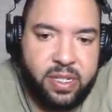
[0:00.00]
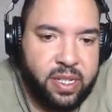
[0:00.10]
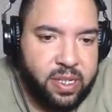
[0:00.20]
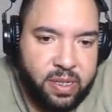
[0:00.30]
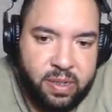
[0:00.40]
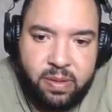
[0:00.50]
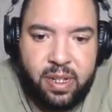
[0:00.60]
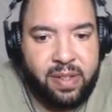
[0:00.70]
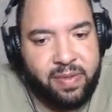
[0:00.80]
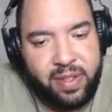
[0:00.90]
I'll eat
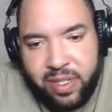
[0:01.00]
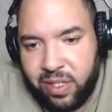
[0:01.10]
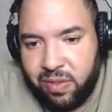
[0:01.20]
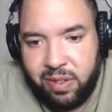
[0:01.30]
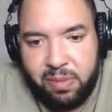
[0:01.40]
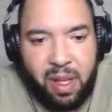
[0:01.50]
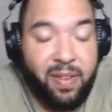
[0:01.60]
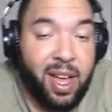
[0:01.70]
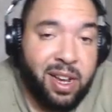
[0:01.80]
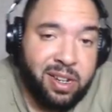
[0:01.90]
shrimp. I've
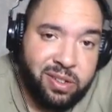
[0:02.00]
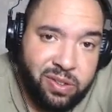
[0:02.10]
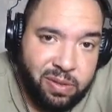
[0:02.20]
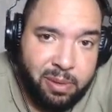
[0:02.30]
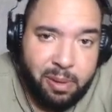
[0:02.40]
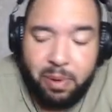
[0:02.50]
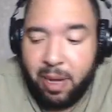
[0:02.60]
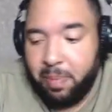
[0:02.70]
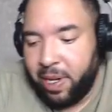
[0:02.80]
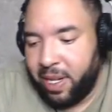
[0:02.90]
gotten the shrimp at
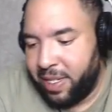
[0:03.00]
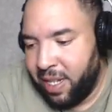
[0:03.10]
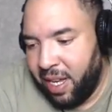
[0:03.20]
Popeyes.